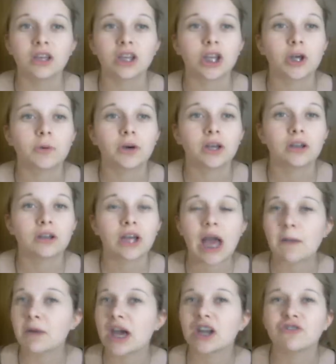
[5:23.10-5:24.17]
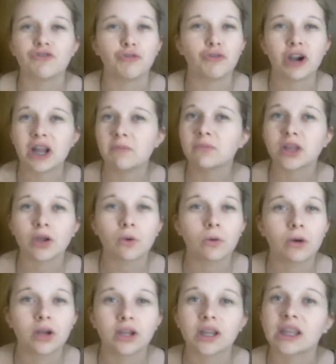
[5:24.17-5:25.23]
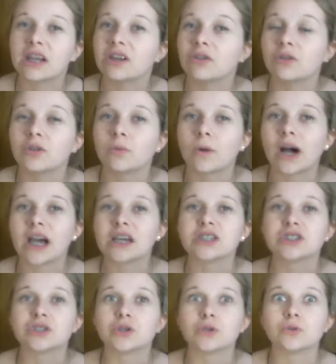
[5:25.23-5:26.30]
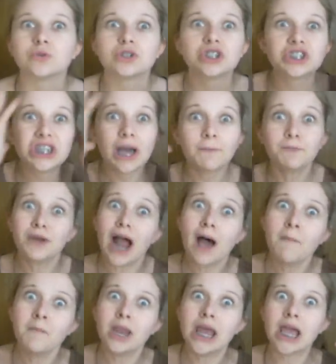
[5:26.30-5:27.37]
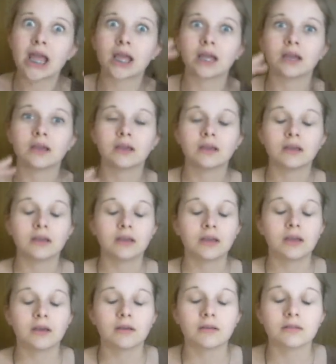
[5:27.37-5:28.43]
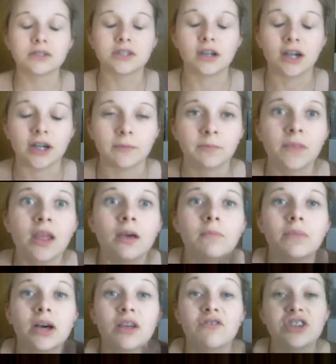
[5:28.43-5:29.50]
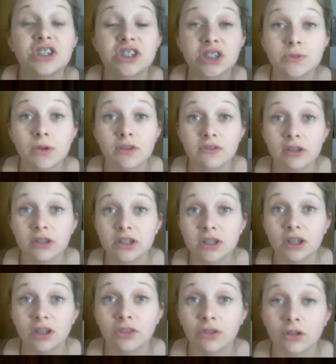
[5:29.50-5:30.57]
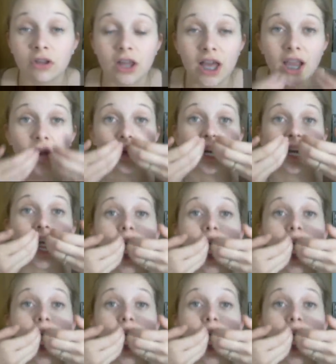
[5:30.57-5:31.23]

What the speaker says: You know what? I'm kind of rambling on, and I don't know why, so stop rambling! Sorry. But this is what the teeth look like right